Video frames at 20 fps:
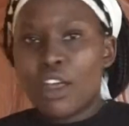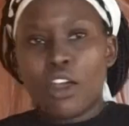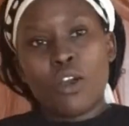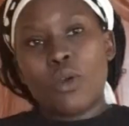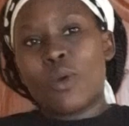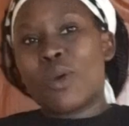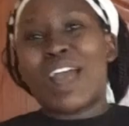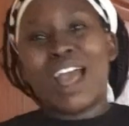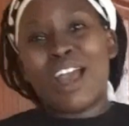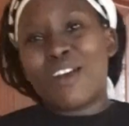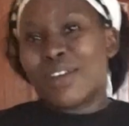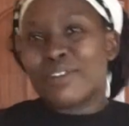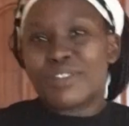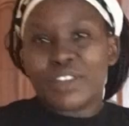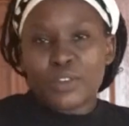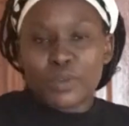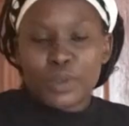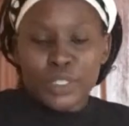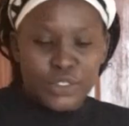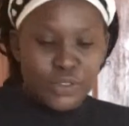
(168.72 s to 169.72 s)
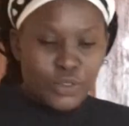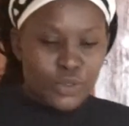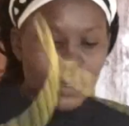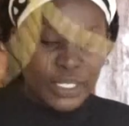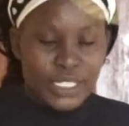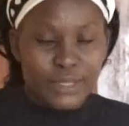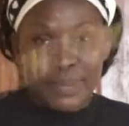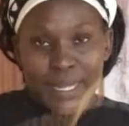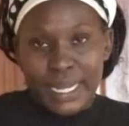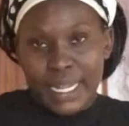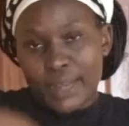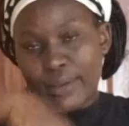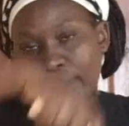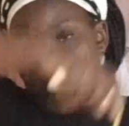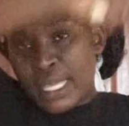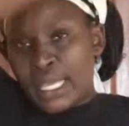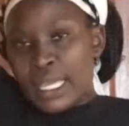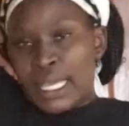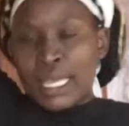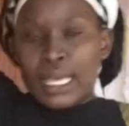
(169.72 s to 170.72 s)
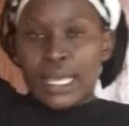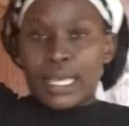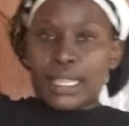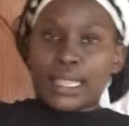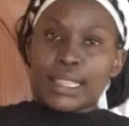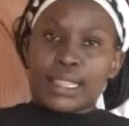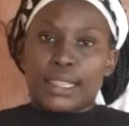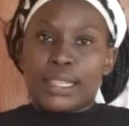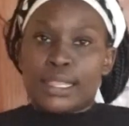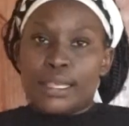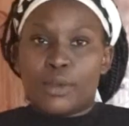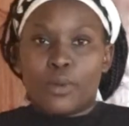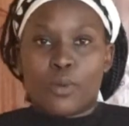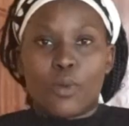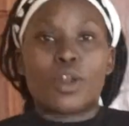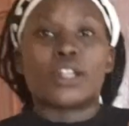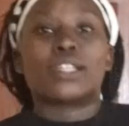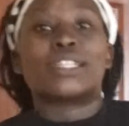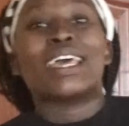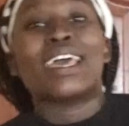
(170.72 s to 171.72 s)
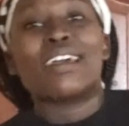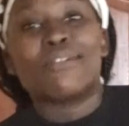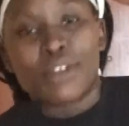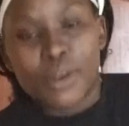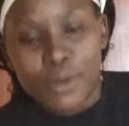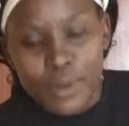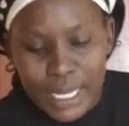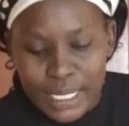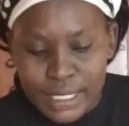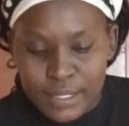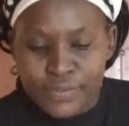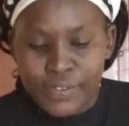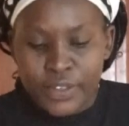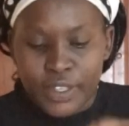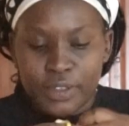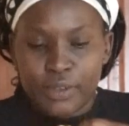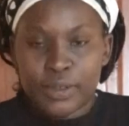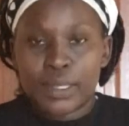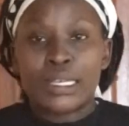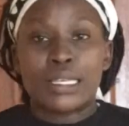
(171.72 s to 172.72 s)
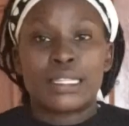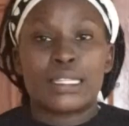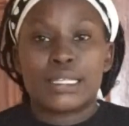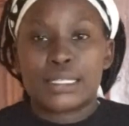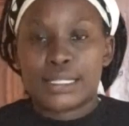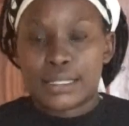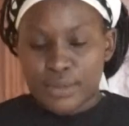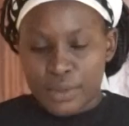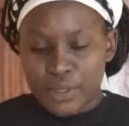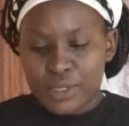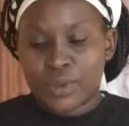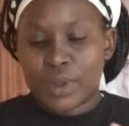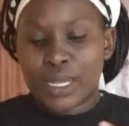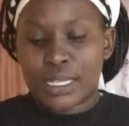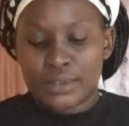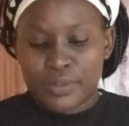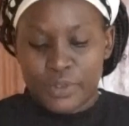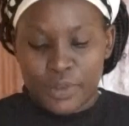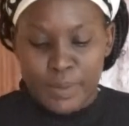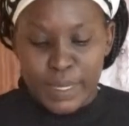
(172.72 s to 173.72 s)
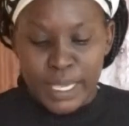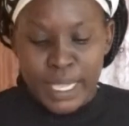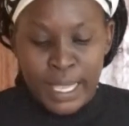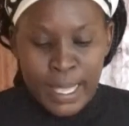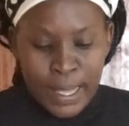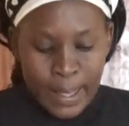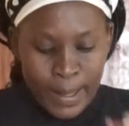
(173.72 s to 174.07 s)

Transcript: or however you want to do it. But anyway, whatever works for you, this is what works for me.